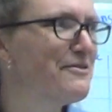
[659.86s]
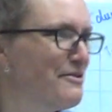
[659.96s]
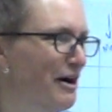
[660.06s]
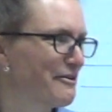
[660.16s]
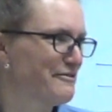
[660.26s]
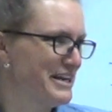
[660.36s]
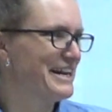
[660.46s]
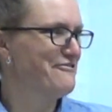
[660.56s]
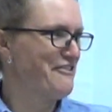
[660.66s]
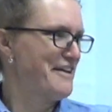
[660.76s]
we want to read
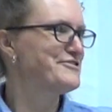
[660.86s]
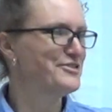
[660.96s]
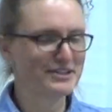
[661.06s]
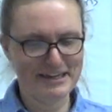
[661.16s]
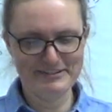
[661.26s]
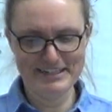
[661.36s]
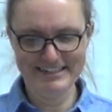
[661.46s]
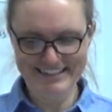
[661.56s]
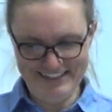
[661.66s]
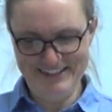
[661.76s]
at 5 to 11
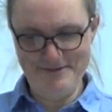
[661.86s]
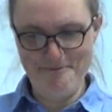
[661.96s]
on a